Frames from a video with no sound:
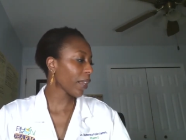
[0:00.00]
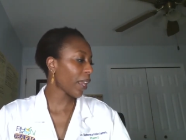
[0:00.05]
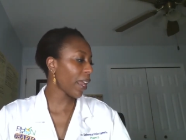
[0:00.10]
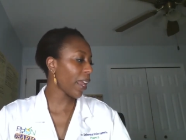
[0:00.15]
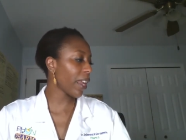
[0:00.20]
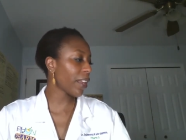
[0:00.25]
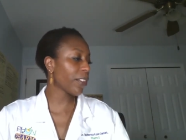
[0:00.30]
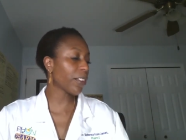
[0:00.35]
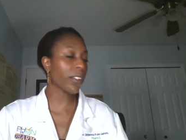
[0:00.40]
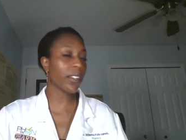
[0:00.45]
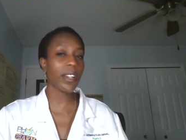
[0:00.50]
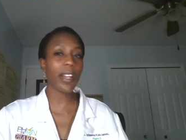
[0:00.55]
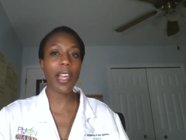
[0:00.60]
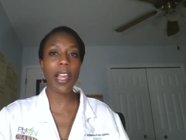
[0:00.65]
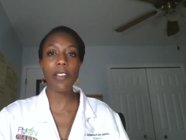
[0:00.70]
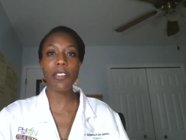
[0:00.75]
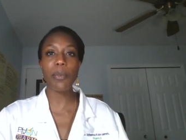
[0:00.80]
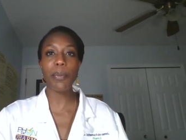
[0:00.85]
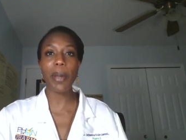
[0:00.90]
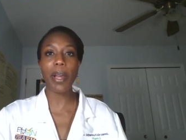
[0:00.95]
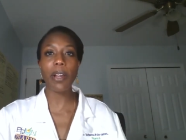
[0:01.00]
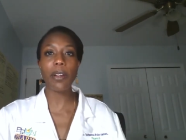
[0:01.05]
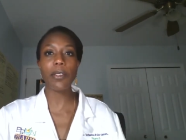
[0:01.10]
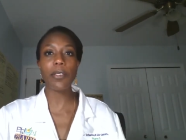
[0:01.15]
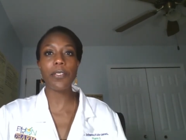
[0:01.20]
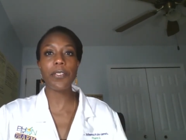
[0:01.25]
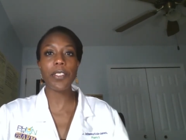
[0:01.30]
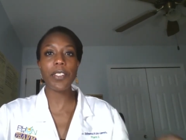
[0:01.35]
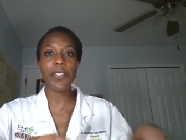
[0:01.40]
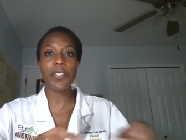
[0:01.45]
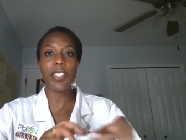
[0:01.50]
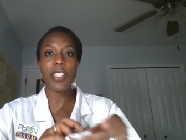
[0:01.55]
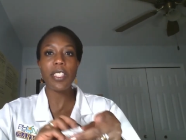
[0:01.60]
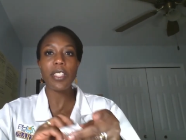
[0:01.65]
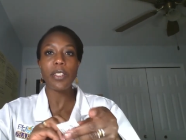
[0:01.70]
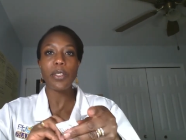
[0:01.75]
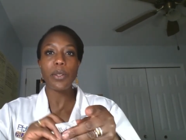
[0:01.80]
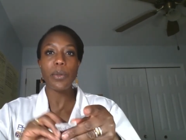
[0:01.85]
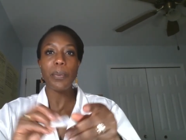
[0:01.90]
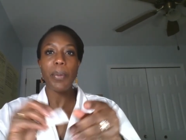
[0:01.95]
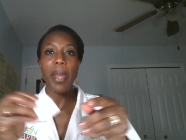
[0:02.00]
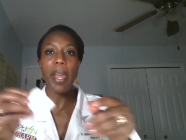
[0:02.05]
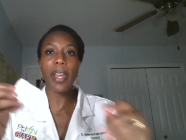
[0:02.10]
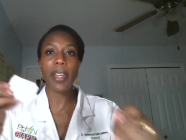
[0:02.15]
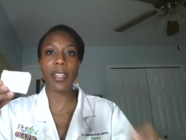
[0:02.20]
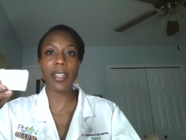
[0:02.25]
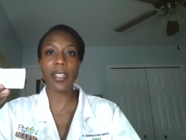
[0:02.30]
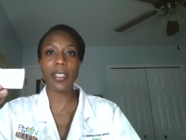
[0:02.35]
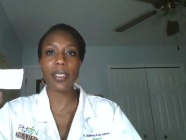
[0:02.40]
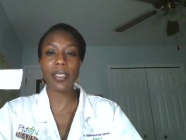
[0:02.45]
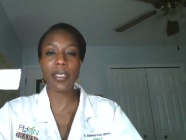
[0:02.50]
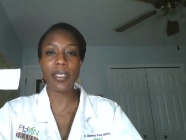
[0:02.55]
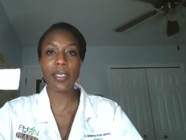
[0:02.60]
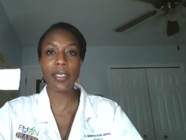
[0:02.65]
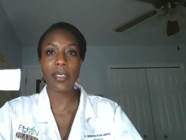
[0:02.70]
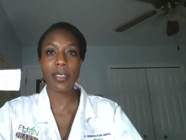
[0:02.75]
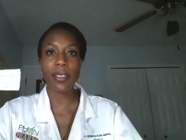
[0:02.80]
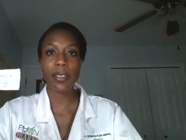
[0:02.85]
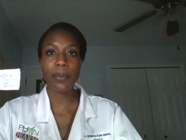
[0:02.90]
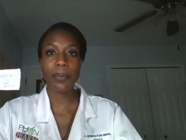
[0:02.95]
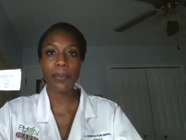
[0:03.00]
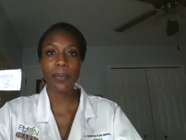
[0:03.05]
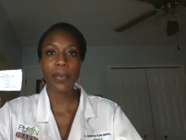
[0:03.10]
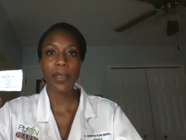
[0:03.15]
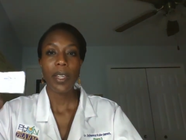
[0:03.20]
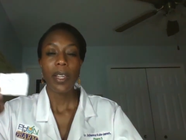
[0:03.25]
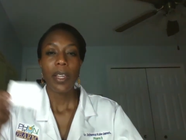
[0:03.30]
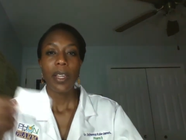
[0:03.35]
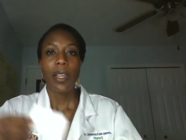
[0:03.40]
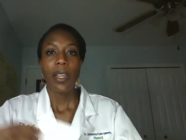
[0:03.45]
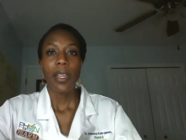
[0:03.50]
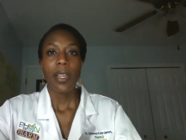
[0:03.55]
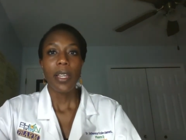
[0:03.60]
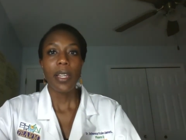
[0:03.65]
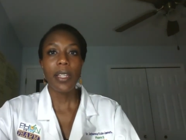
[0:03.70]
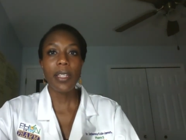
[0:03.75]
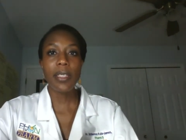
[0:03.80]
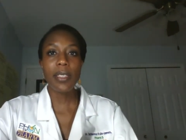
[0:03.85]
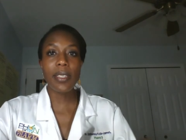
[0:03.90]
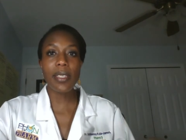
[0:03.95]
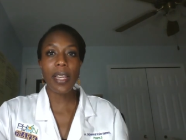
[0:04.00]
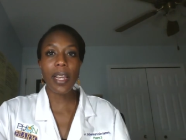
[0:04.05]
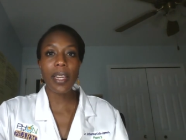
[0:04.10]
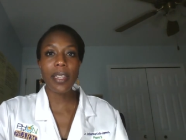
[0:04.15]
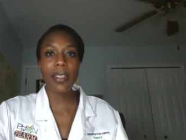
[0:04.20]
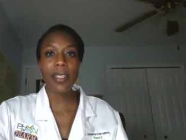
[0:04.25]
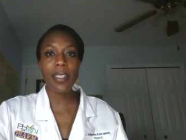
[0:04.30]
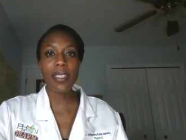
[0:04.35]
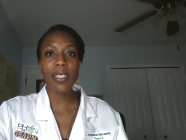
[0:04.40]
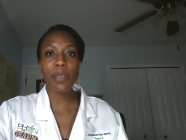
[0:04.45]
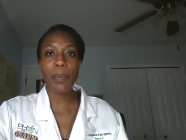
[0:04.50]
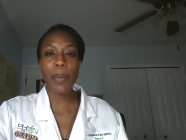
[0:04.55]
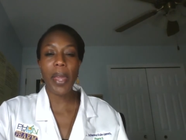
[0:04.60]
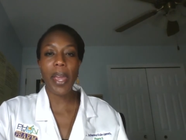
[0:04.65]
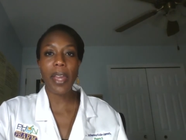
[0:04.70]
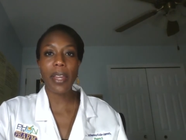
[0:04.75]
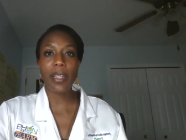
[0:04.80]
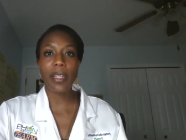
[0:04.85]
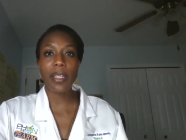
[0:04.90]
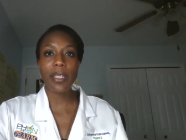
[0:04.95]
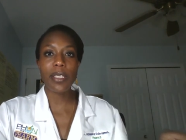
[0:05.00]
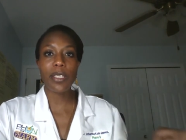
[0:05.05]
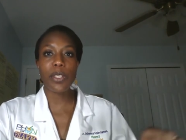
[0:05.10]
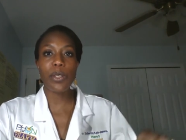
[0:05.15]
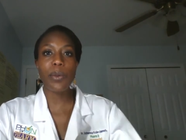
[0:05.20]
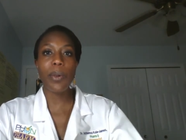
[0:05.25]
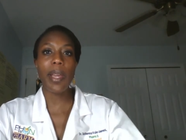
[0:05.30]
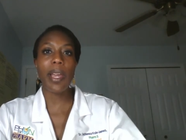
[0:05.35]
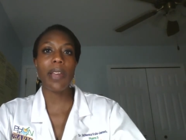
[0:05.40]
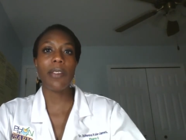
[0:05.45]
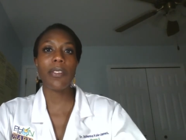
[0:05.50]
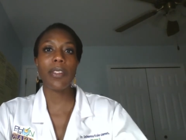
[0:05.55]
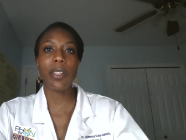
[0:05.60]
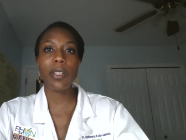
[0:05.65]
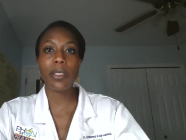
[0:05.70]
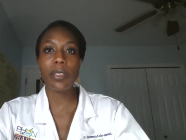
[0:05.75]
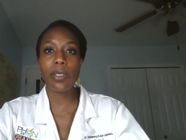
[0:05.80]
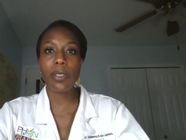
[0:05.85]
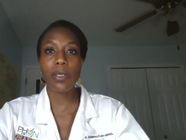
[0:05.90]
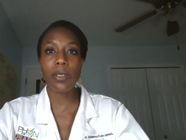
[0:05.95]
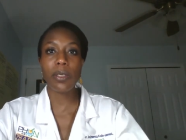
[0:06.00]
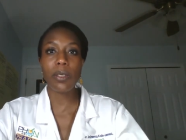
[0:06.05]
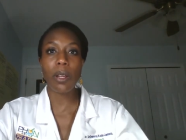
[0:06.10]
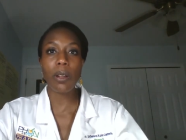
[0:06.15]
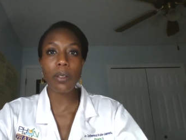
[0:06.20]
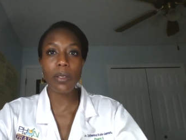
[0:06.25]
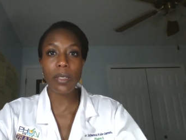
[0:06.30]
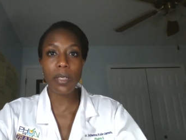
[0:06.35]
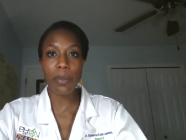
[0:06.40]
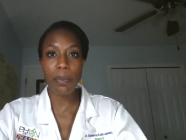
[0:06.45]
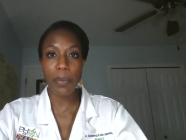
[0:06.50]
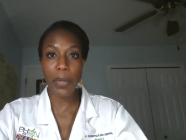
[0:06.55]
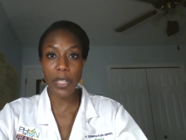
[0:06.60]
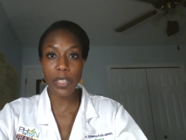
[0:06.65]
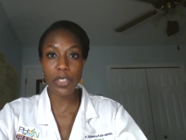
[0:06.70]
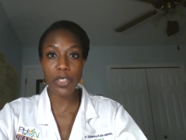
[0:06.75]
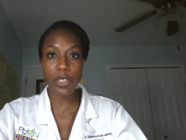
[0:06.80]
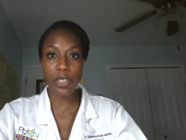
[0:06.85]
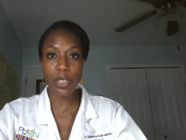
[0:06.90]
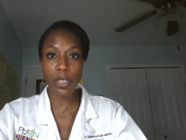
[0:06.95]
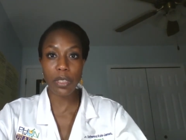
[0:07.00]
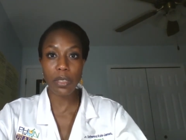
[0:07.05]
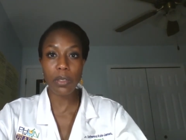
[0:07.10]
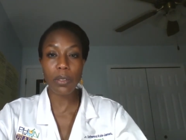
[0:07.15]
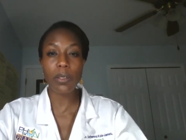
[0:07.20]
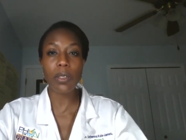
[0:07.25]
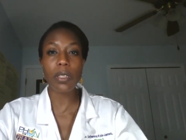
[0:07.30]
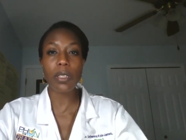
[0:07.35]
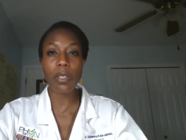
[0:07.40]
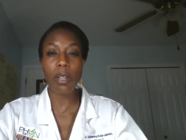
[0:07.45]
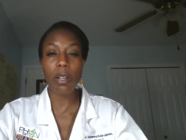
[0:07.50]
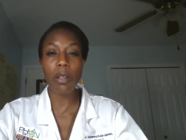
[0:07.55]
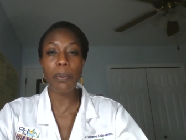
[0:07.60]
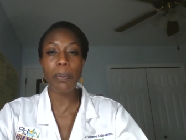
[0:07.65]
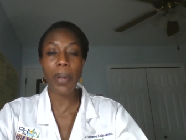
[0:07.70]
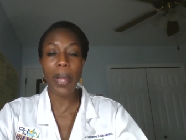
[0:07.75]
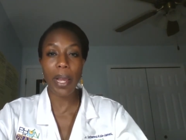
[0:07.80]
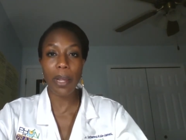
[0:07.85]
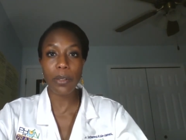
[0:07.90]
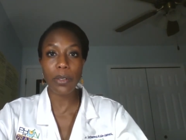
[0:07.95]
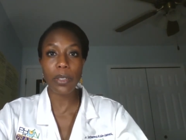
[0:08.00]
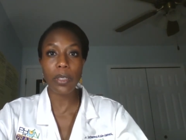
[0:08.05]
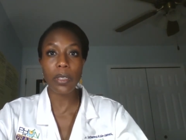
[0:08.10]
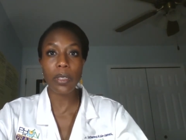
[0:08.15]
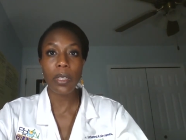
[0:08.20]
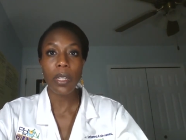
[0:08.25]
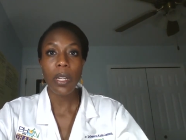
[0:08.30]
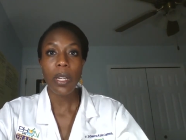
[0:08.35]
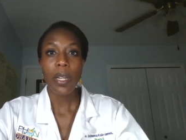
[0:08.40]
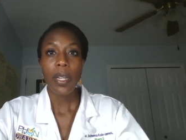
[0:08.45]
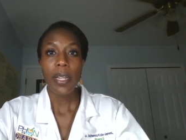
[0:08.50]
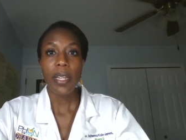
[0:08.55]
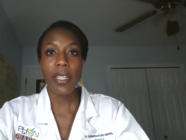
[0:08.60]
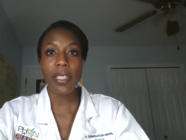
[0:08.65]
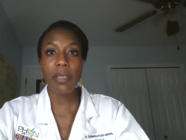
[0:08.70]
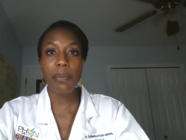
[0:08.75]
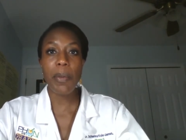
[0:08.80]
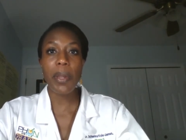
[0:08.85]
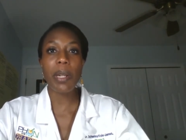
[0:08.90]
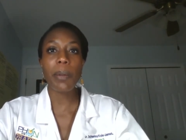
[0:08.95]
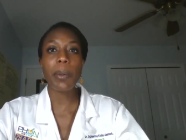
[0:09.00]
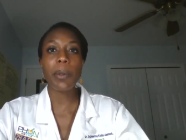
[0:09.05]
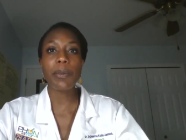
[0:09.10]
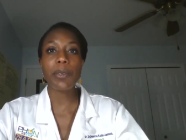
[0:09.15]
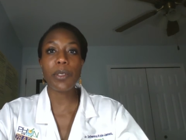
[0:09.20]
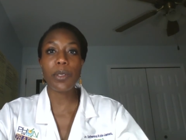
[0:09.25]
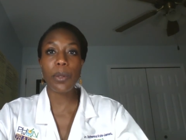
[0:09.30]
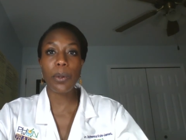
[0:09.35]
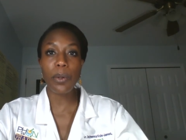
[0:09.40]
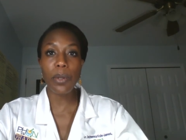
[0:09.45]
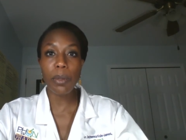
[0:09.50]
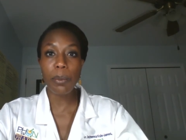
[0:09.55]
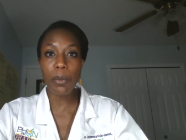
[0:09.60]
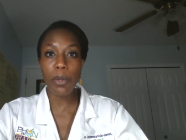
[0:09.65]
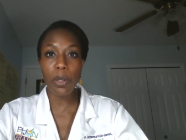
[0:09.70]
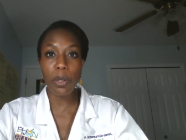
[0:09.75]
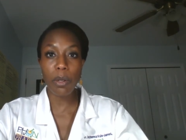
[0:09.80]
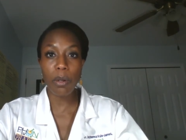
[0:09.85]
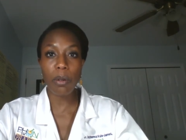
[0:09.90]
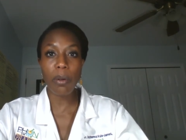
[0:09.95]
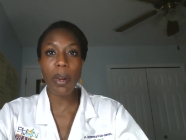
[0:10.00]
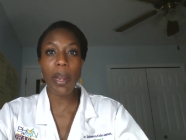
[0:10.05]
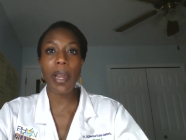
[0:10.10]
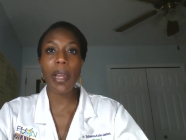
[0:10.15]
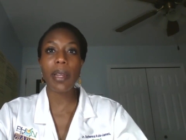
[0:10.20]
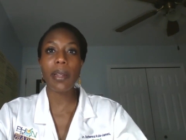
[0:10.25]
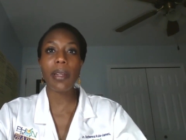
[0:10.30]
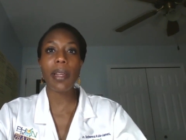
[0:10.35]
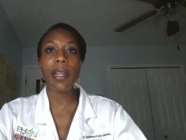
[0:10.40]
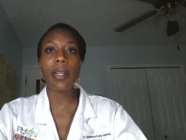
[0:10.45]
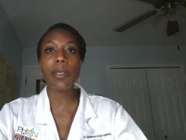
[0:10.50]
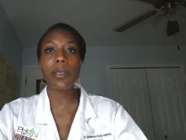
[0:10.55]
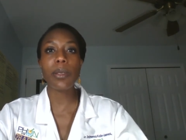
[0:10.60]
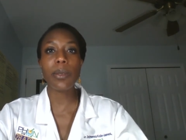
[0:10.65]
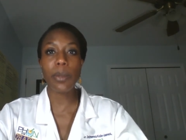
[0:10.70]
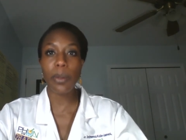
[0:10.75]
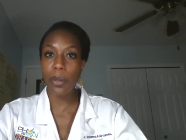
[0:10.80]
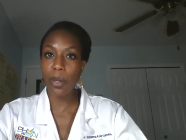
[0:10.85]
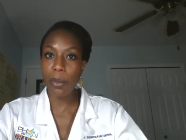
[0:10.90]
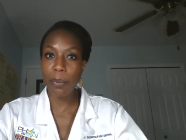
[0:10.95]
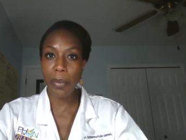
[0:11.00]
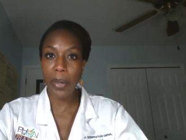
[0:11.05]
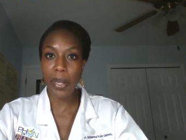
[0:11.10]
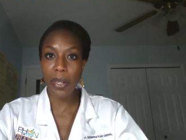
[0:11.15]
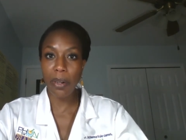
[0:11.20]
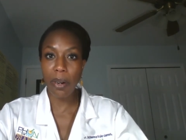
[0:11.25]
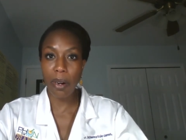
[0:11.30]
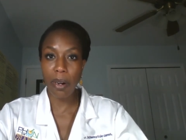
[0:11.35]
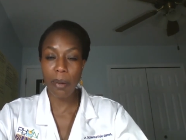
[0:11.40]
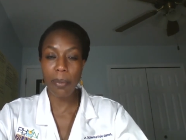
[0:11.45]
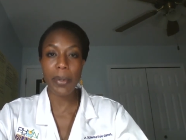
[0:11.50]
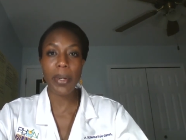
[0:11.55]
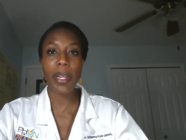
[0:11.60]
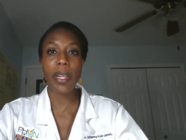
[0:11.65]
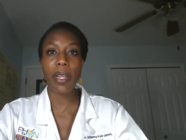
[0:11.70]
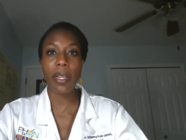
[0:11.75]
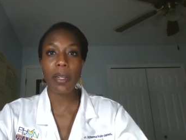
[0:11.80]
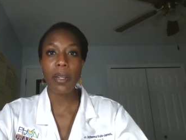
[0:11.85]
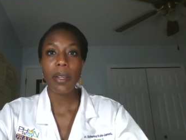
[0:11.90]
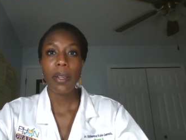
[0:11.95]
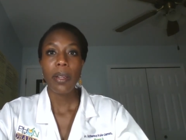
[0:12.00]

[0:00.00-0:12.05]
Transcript: and you're gonna have about 50 little packets. Inside these packets, you have a salt mixture or salt powder. It's made up of sodium chloride and sodium bicarbonate.